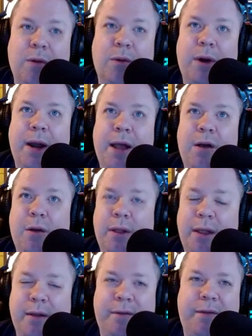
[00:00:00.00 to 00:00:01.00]
Or hell,
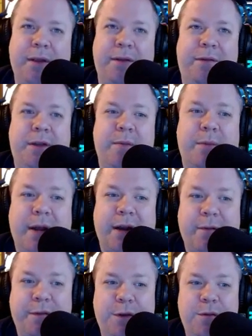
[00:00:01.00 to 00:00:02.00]
if if you can bring
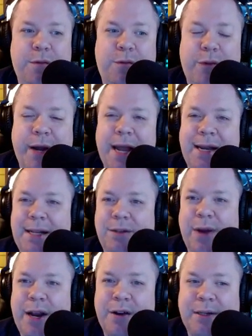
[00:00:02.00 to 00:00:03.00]
in a few
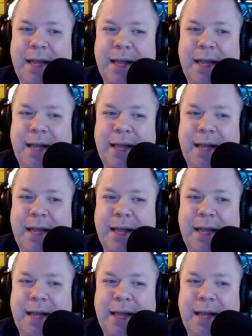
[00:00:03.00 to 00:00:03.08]
'90s writers,